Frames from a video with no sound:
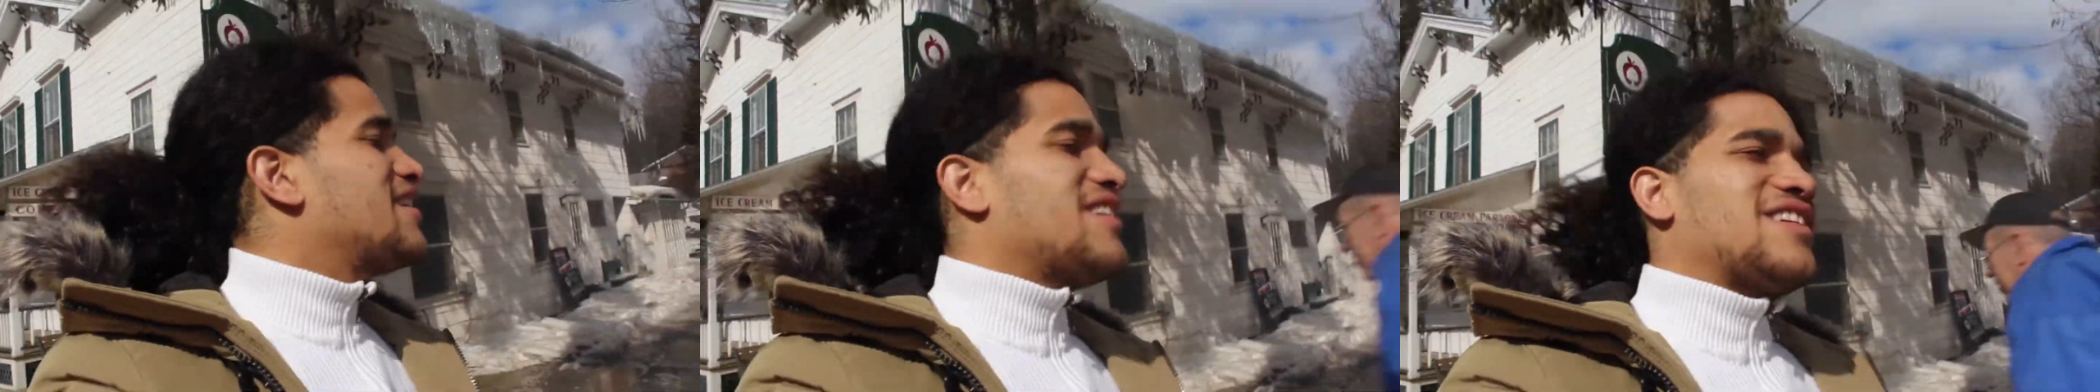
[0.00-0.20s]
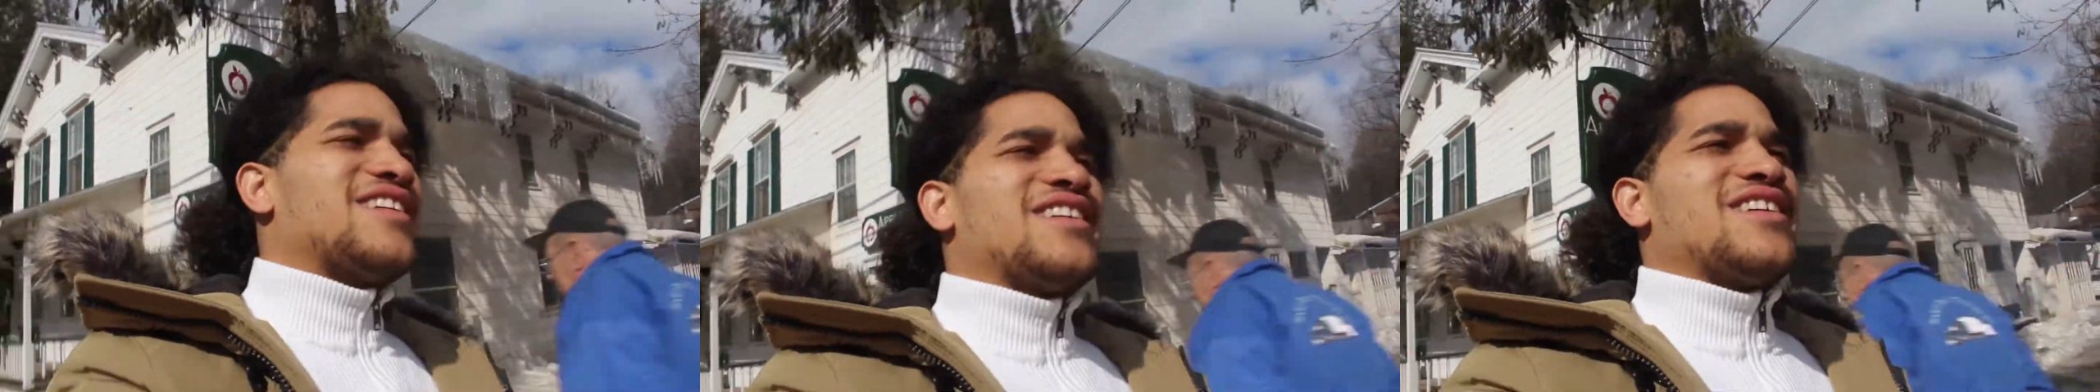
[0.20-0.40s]

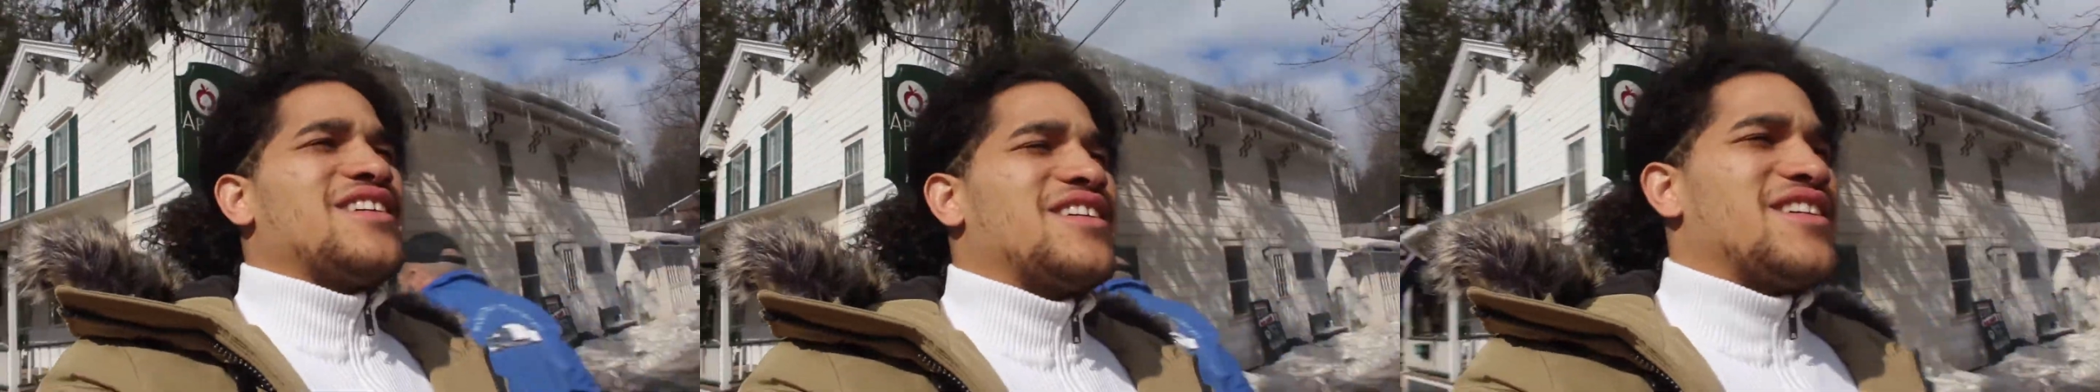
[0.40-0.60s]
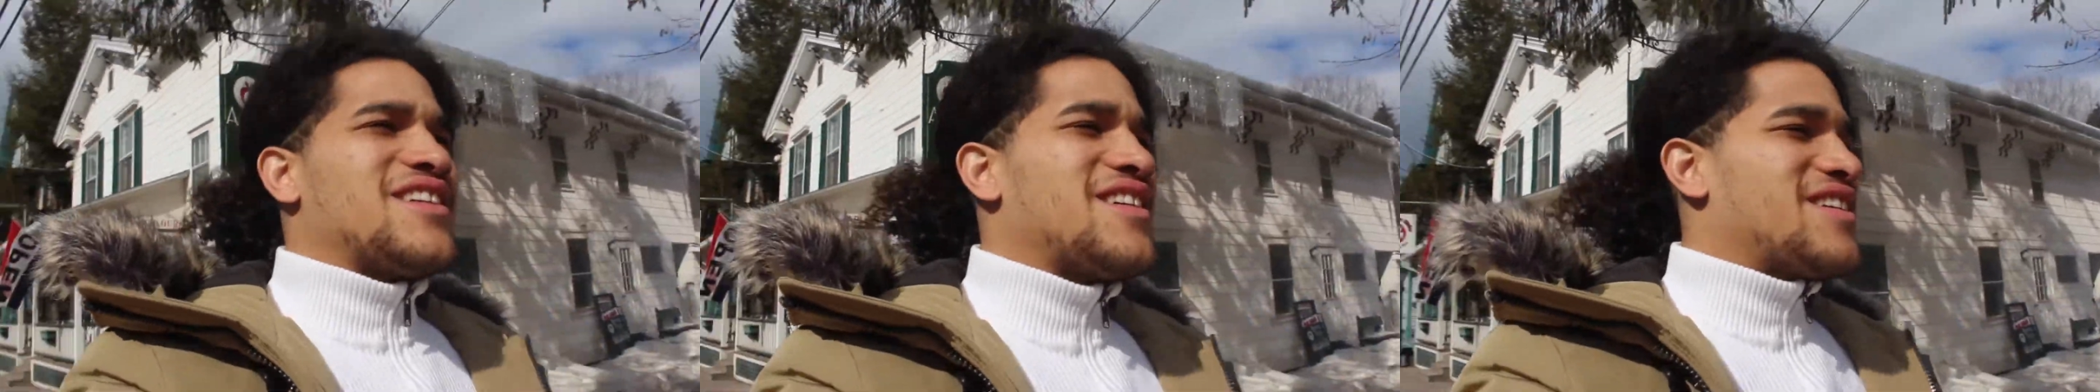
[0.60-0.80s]
Good.
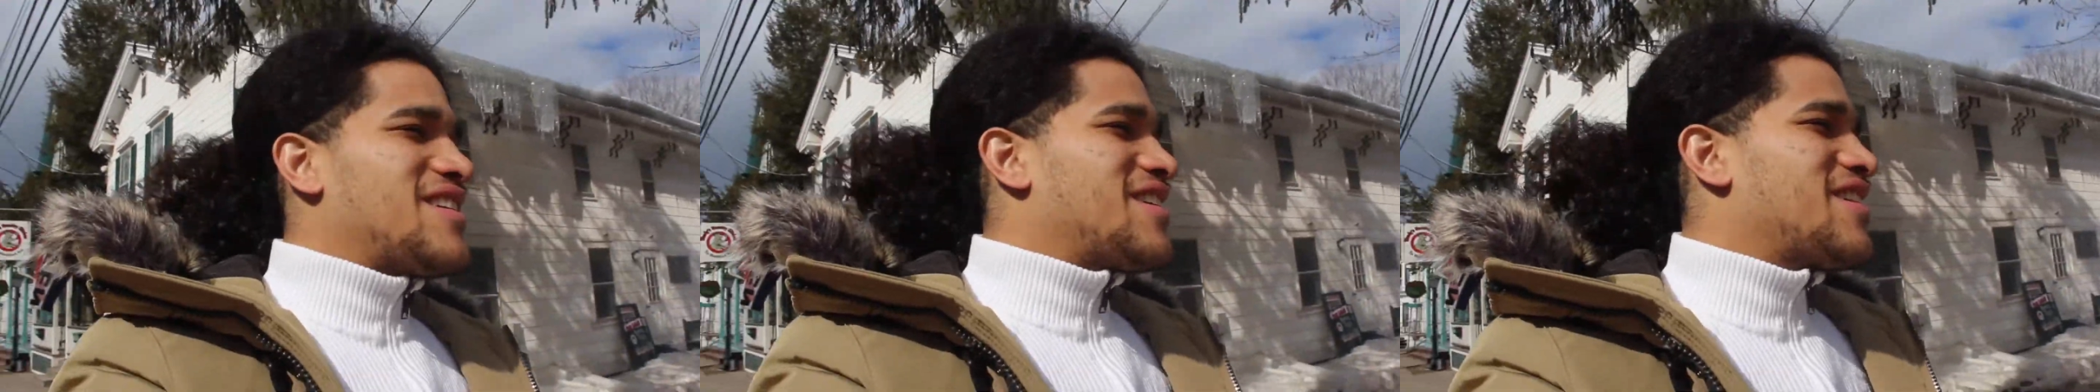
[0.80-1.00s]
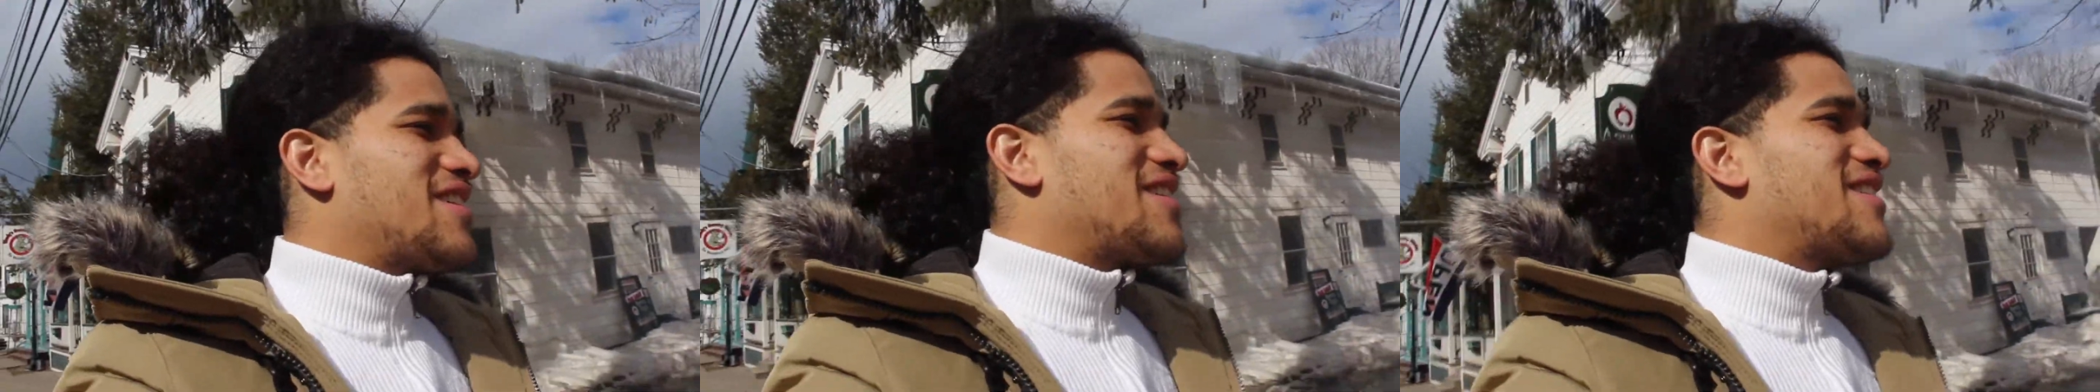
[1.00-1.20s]

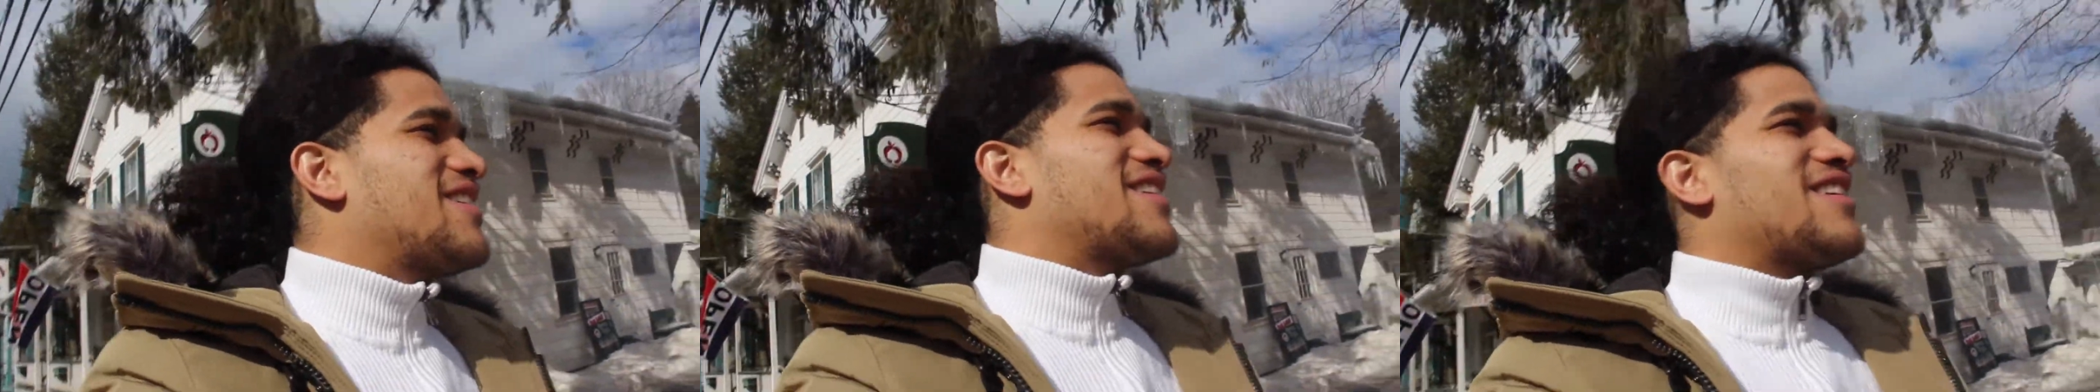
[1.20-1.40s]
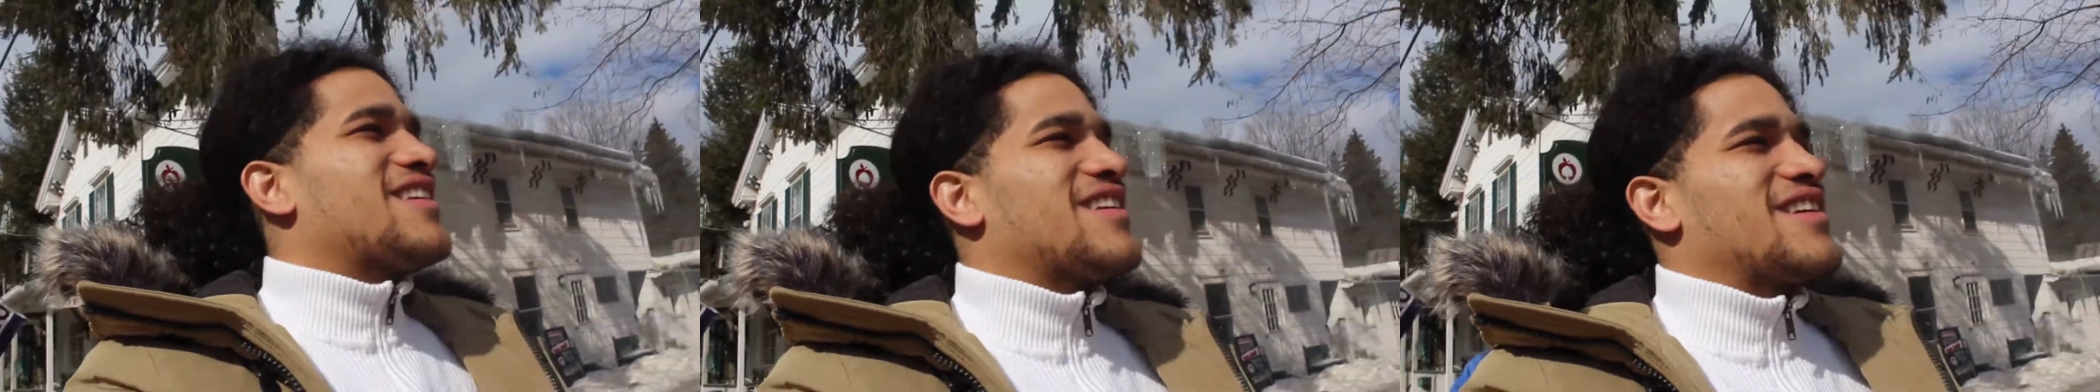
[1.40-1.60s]
Good,
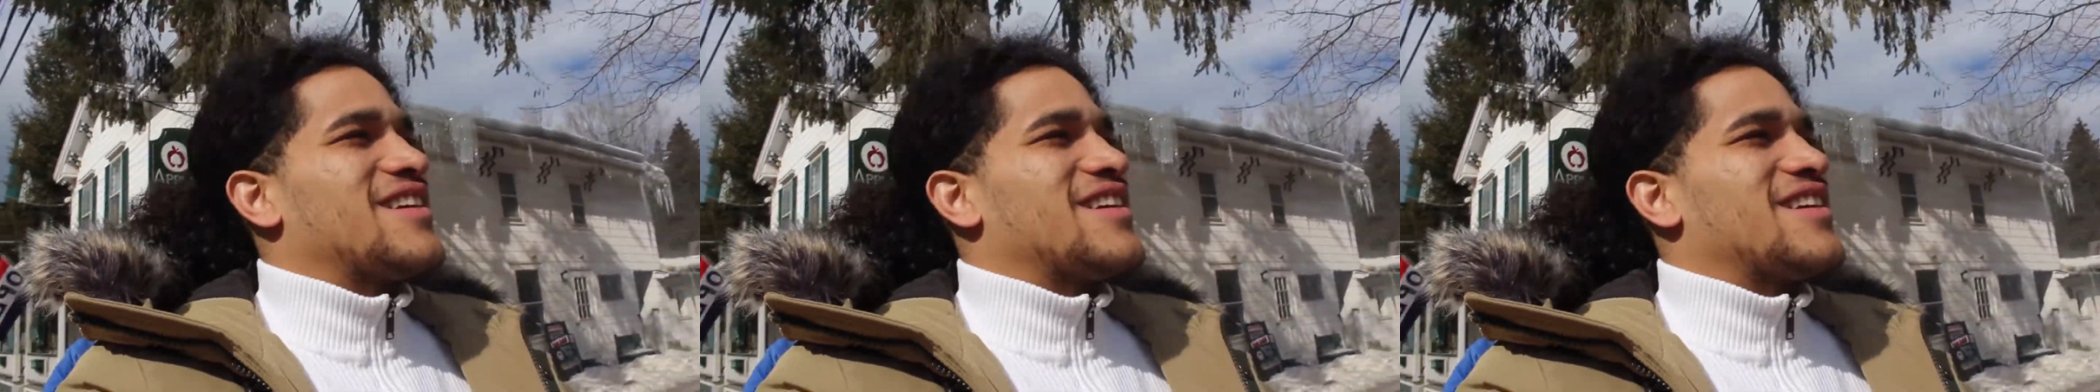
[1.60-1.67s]
good.